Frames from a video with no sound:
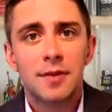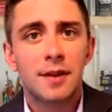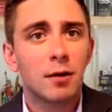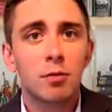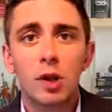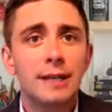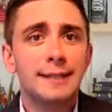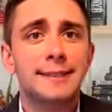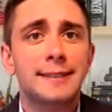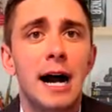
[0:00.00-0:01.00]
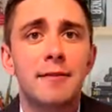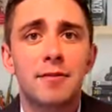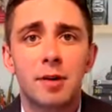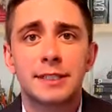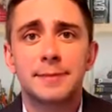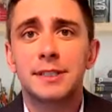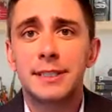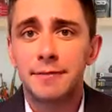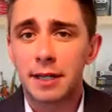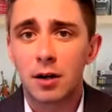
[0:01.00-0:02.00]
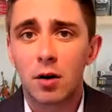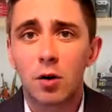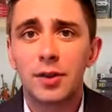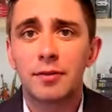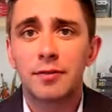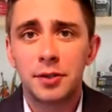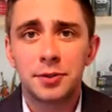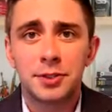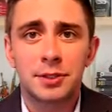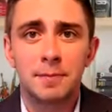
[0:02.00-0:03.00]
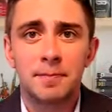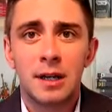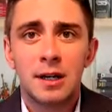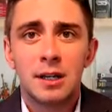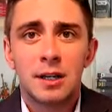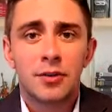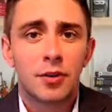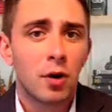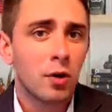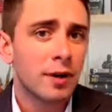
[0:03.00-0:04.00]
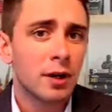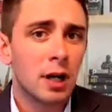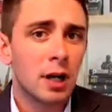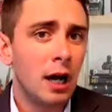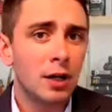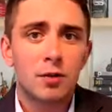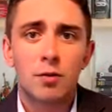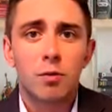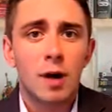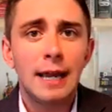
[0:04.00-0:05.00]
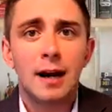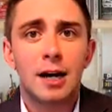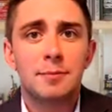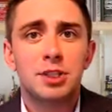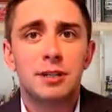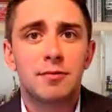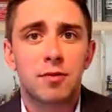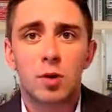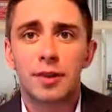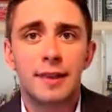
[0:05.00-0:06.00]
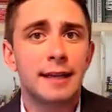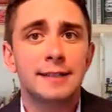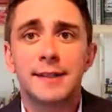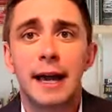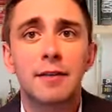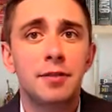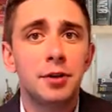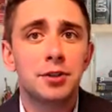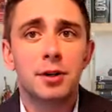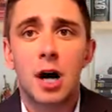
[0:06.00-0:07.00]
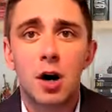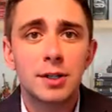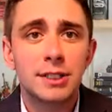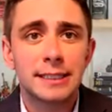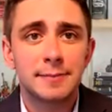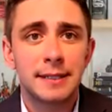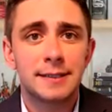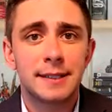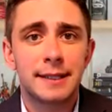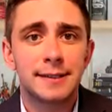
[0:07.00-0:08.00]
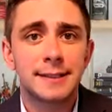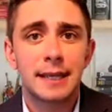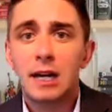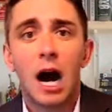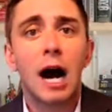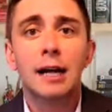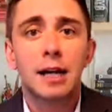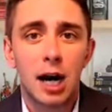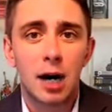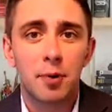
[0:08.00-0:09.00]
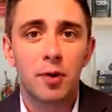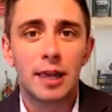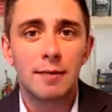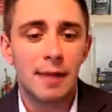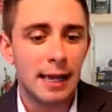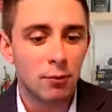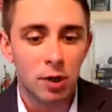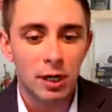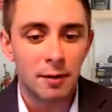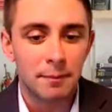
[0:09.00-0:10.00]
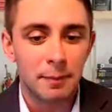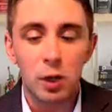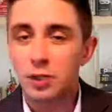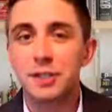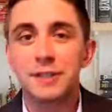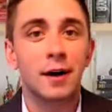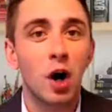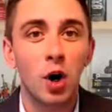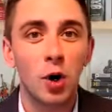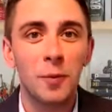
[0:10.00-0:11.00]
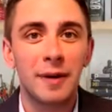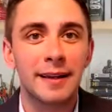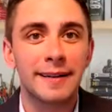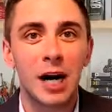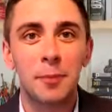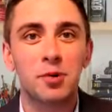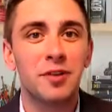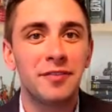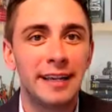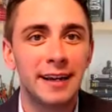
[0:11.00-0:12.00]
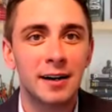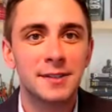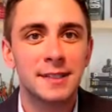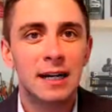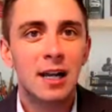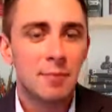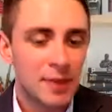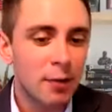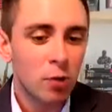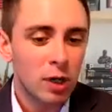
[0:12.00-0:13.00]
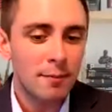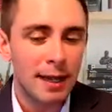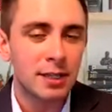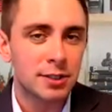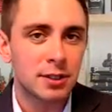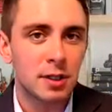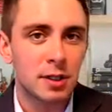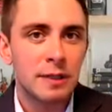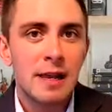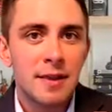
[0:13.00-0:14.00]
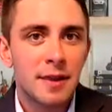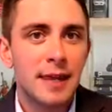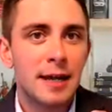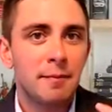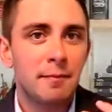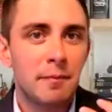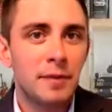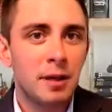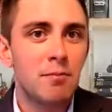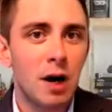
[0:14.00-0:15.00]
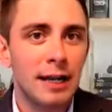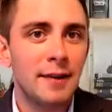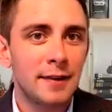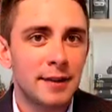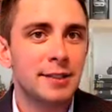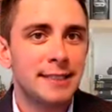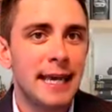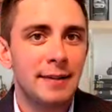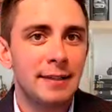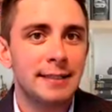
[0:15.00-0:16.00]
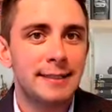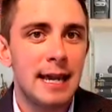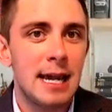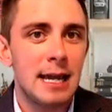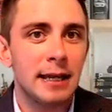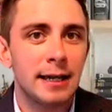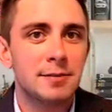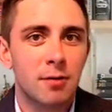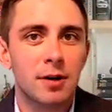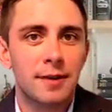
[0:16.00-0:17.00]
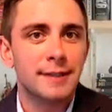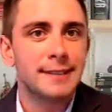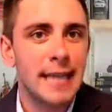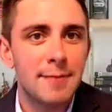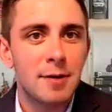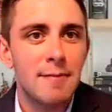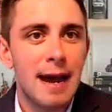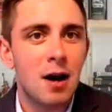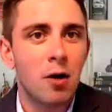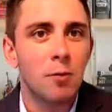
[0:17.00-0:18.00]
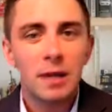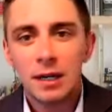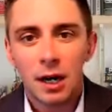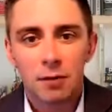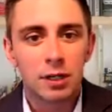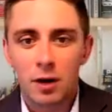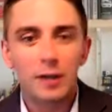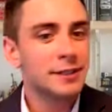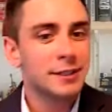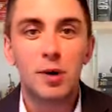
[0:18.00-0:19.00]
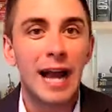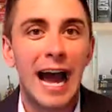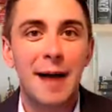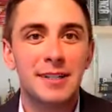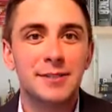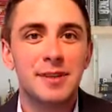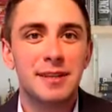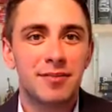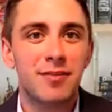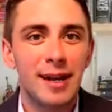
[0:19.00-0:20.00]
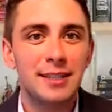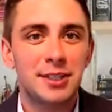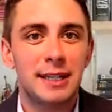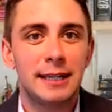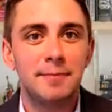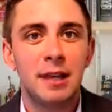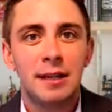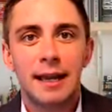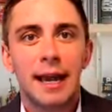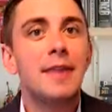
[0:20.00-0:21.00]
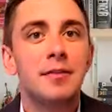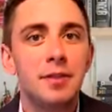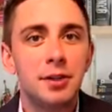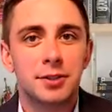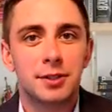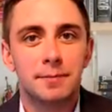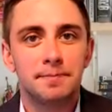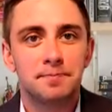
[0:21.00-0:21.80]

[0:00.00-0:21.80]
They're really designed for a specific goal in the future. So they're a great option for things like future college expenses, a couple that may want to purchase a home in a couple of years, but they want to make sure that the money that they're saving today is worth the same amount, regardless of what happens with inflation in the future.